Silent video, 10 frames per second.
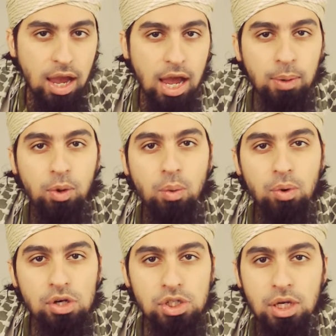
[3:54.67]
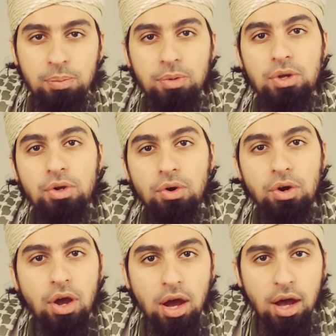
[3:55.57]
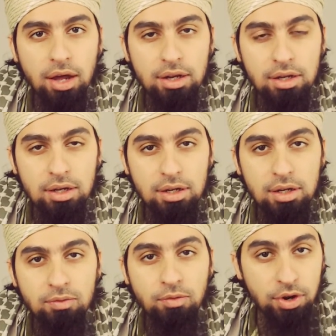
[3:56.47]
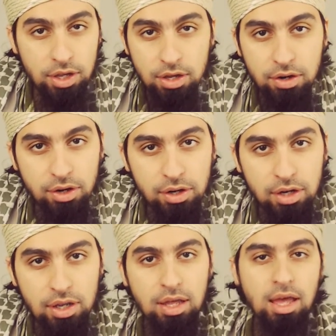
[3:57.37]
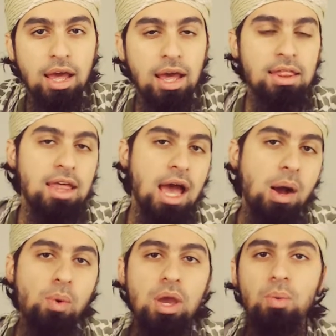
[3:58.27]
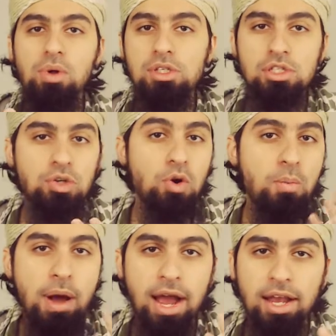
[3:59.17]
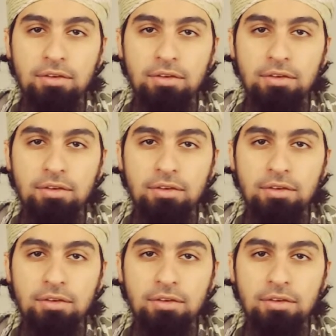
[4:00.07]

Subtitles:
And we'll worship your God for a year. And that way we'll just go back